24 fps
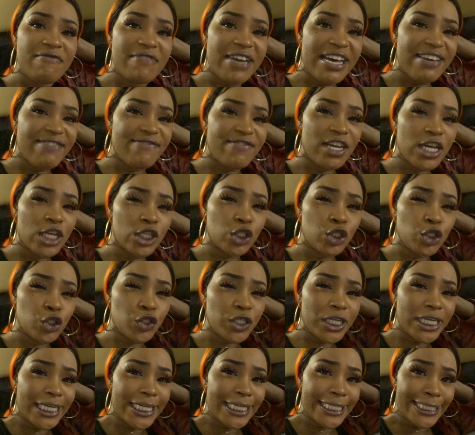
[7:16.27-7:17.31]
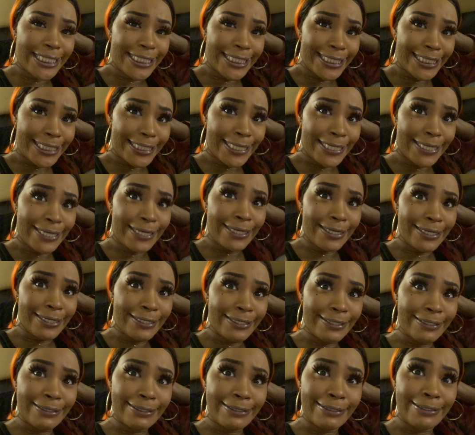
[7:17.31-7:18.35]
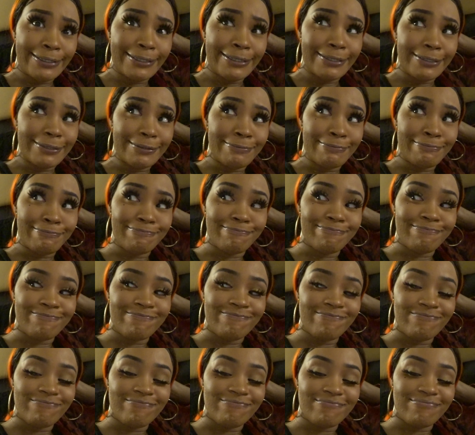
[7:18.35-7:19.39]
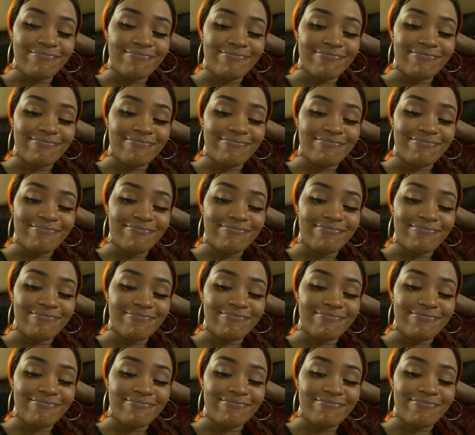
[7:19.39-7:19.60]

Okay, so so so this so so so if you have